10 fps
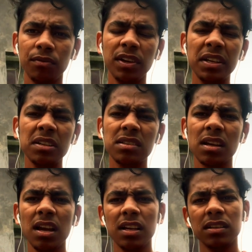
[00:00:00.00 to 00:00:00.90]

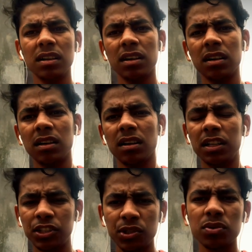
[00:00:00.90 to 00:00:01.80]
Various
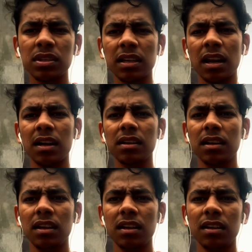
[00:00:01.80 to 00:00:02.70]
uh, issues there are.
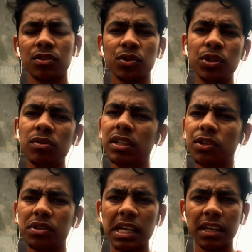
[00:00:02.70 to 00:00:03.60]
So you
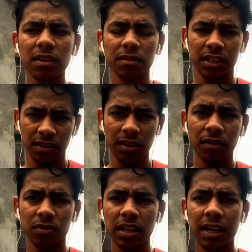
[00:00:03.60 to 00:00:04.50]
need to take your care
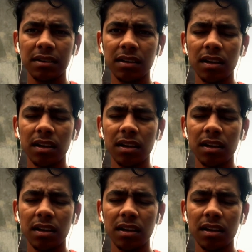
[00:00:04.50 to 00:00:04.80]
about that.